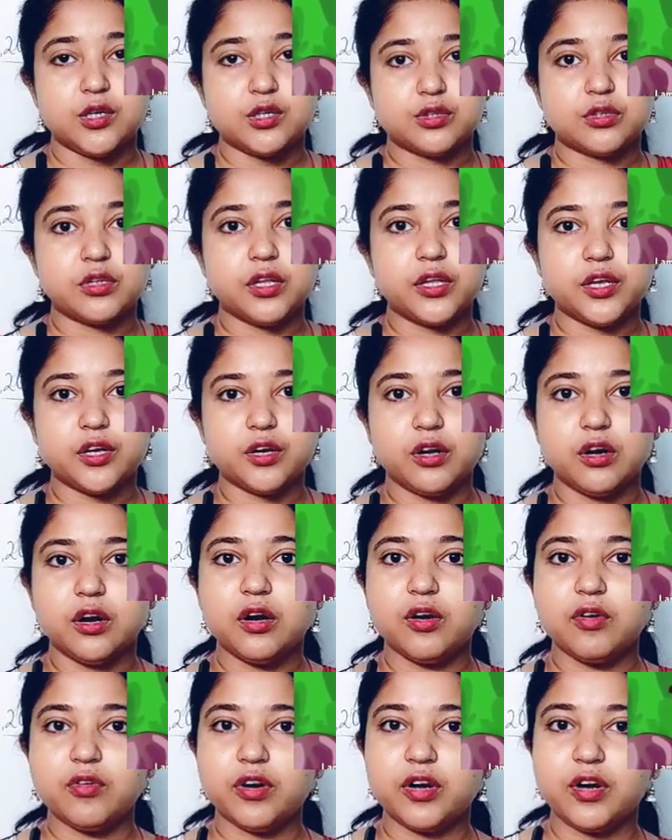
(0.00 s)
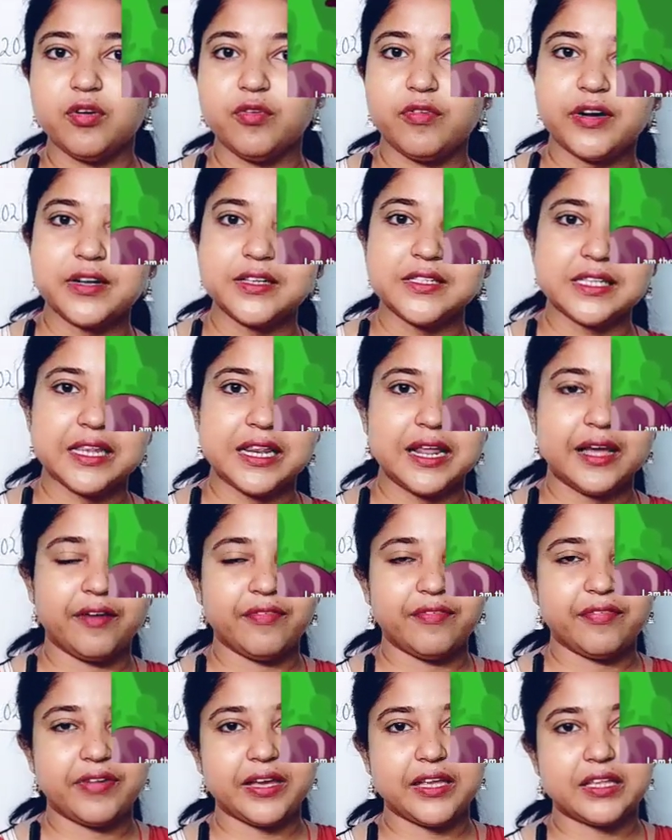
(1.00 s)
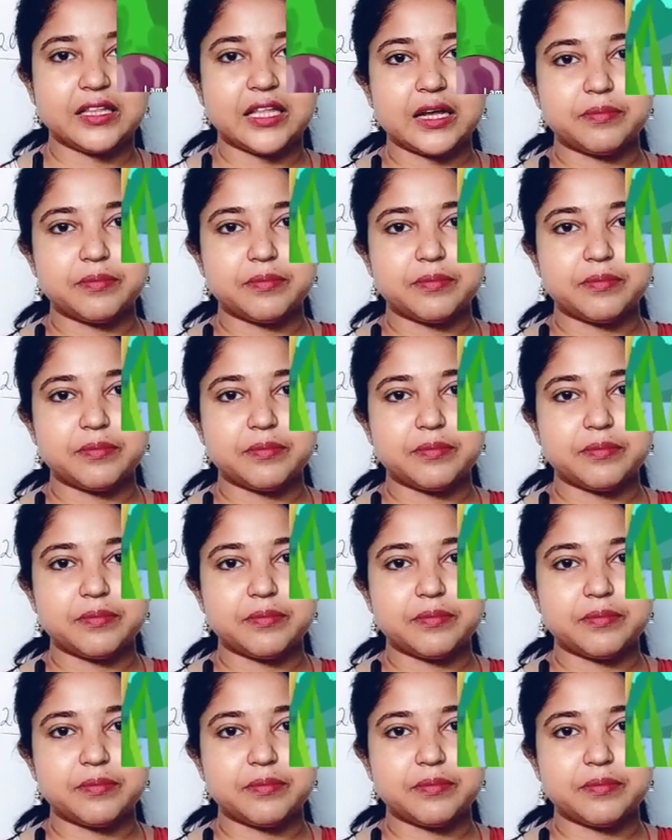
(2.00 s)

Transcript: So the yellowwood was laughing.